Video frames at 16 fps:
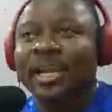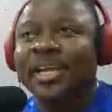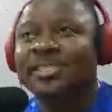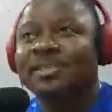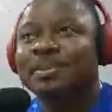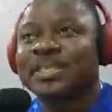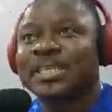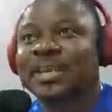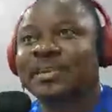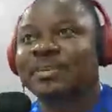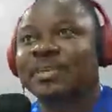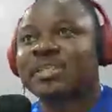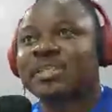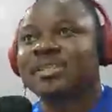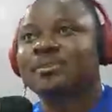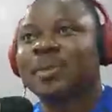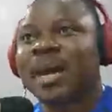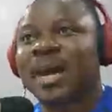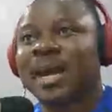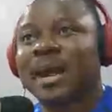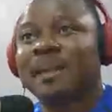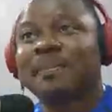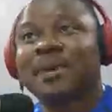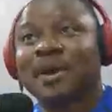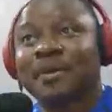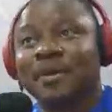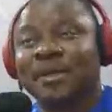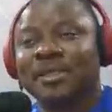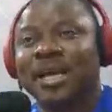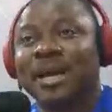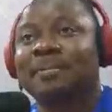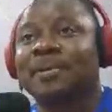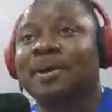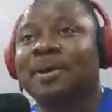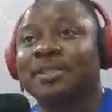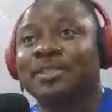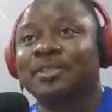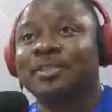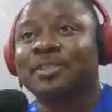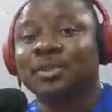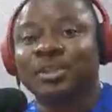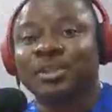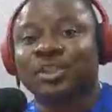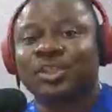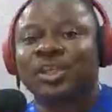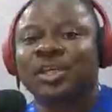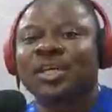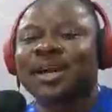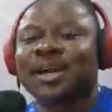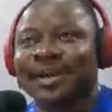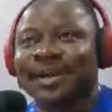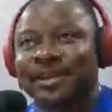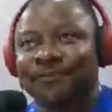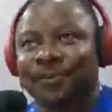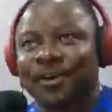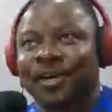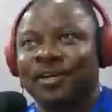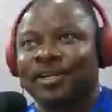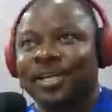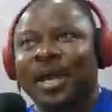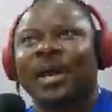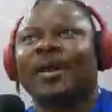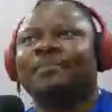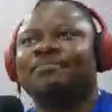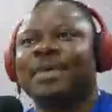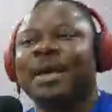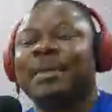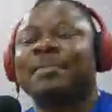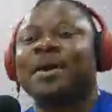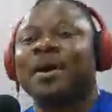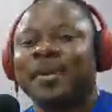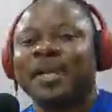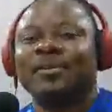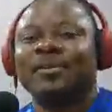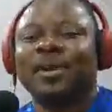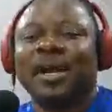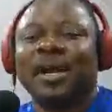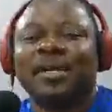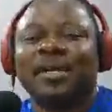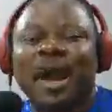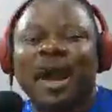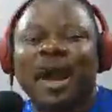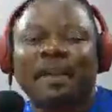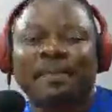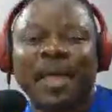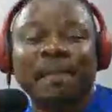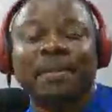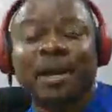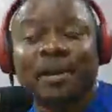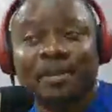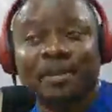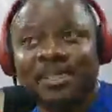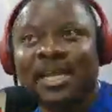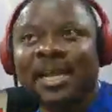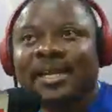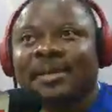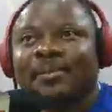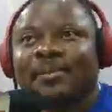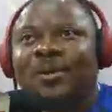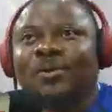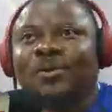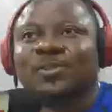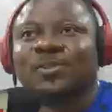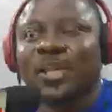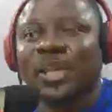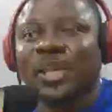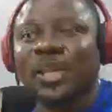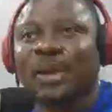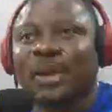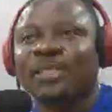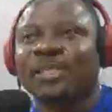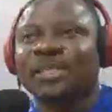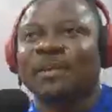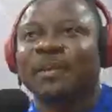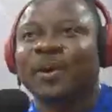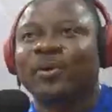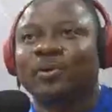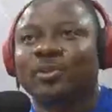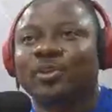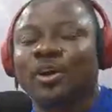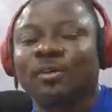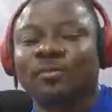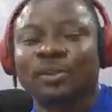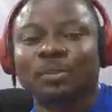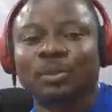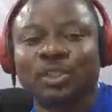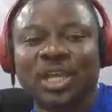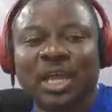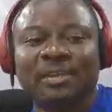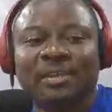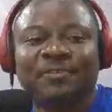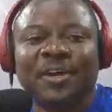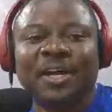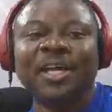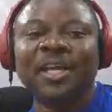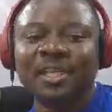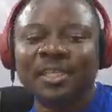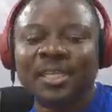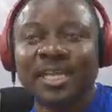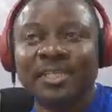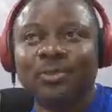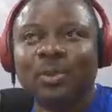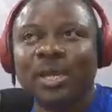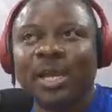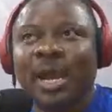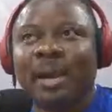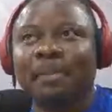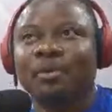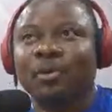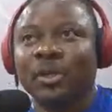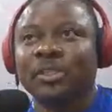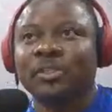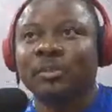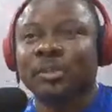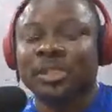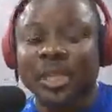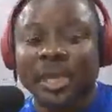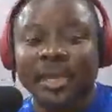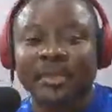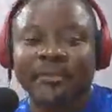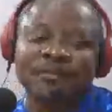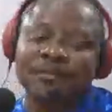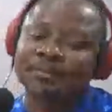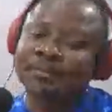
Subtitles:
Let's meet and greet in Dubai. I'm coming to the Burj Khalifa. Yeah, I'm coming around now. I'm coming in that neighborhood. Okay, I'm in the neighborhood of the Burj Khalifa. That's where I'm going to be staying.